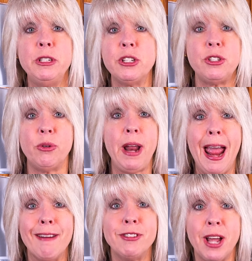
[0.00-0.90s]
we just don't
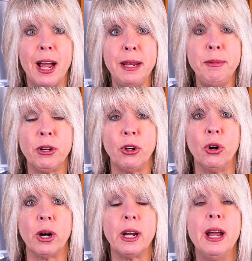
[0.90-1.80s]
have time to
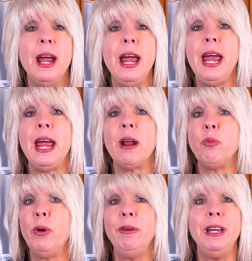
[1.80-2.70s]
cook
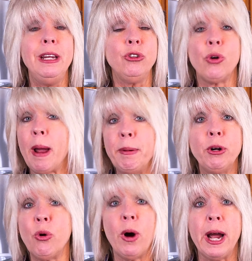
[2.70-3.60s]
and we need grab
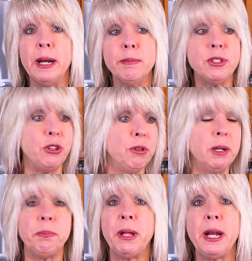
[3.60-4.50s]
and go items. You
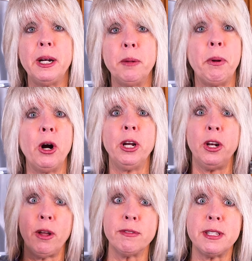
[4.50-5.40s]
didn't plan on a party
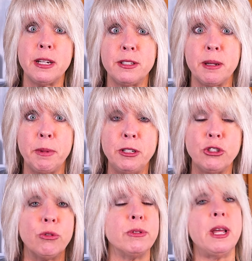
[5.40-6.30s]
and all of a sudden somebody
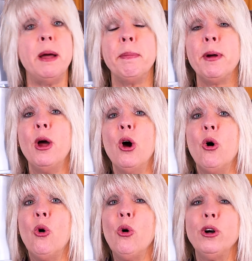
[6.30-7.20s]
shows up
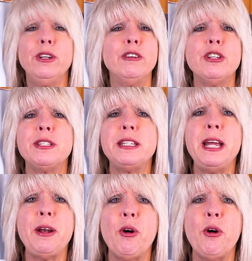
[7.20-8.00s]
or you're just staying